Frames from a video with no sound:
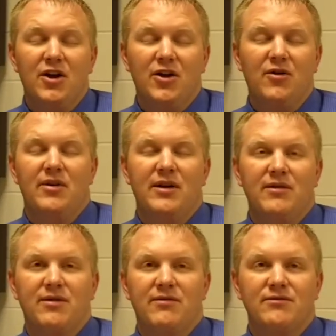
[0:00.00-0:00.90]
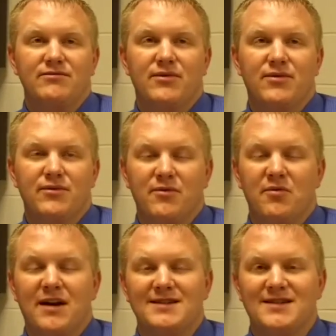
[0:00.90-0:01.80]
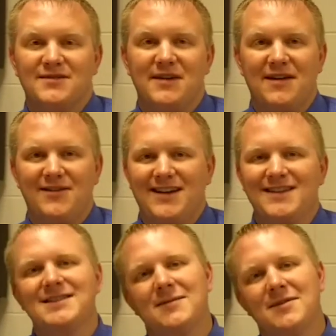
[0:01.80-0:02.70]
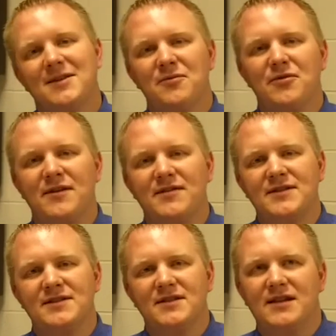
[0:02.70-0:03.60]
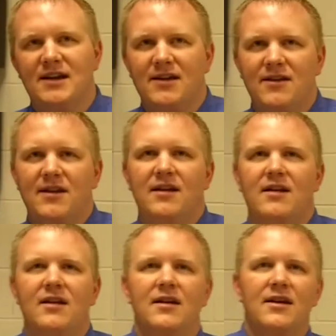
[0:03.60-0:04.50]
going through the process of having accepted them previously and then